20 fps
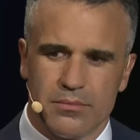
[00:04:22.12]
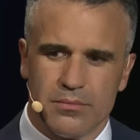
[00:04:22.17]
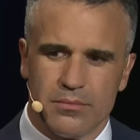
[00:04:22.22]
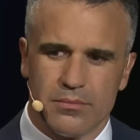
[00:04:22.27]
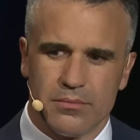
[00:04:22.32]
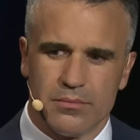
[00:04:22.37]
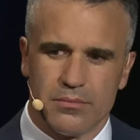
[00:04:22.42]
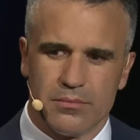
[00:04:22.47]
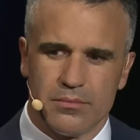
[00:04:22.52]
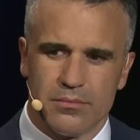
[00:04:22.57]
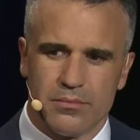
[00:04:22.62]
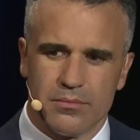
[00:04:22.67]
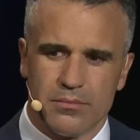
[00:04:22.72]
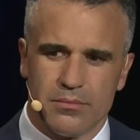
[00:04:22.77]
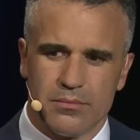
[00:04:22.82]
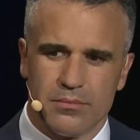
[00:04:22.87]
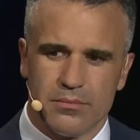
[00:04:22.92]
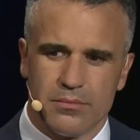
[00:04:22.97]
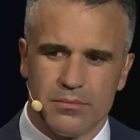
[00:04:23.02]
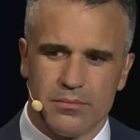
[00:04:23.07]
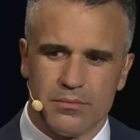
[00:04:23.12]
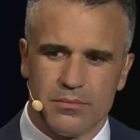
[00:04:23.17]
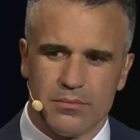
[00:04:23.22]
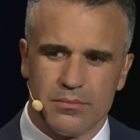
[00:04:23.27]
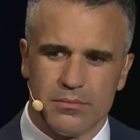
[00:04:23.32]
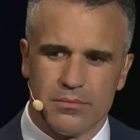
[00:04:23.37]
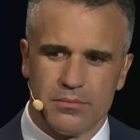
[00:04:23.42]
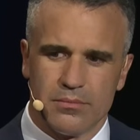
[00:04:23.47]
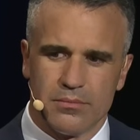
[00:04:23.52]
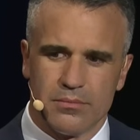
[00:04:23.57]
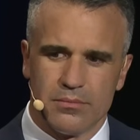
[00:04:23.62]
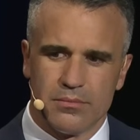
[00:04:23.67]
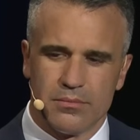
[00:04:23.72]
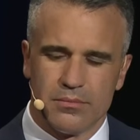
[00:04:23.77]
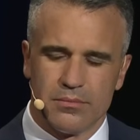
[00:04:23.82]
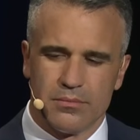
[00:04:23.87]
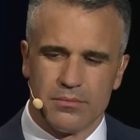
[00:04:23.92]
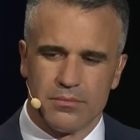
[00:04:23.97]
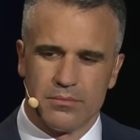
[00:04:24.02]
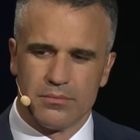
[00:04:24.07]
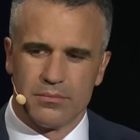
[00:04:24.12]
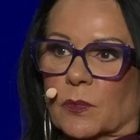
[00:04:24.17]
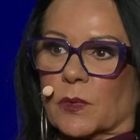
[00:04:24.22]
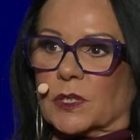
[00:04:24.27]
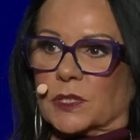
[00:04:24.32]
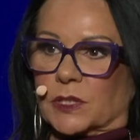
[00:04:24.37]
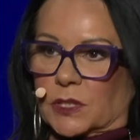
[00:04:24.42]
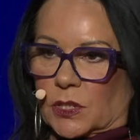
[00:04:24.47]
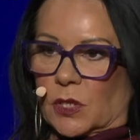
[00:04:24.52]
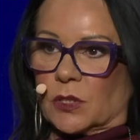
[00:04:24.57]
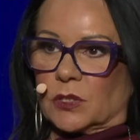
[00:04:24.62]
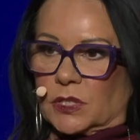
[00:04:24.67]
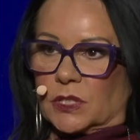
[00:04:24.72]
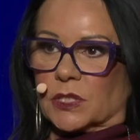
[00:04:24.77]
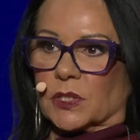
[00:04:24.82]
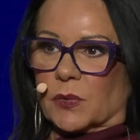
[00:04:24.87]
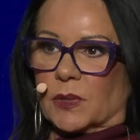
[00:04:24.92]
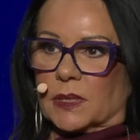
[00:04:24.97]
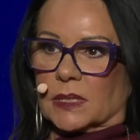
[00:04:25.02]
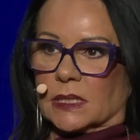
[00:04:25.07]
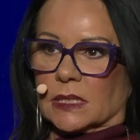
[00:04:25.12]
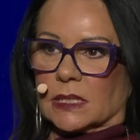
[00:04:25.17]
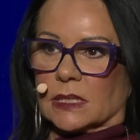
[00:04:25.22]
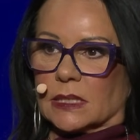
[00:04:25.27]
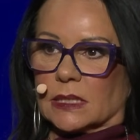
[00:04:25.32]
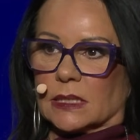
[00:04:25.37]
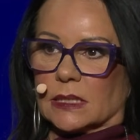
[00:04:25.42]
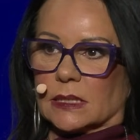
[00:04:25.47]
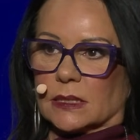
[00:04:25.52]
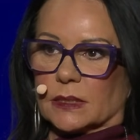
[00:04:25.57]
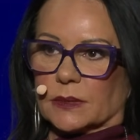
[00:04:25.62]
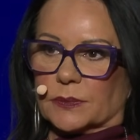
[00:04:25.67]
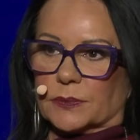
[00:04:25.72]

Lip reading: people that bear the worst consequences.